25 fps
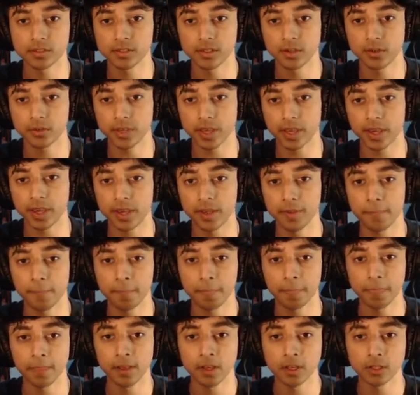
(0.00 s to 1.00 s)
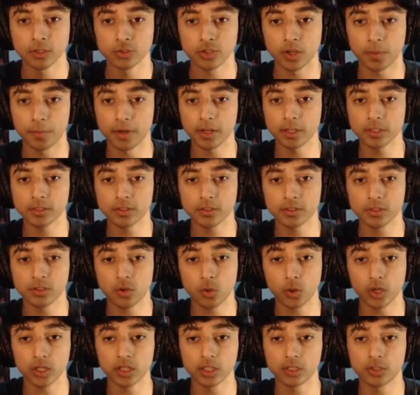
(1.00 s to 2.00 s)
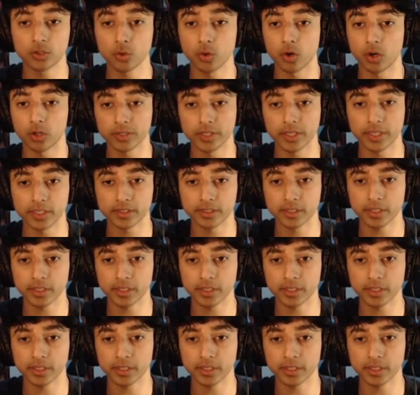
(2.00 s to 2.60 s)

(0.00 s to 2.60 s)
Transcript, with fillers: okay so i'm gonna quickly do all this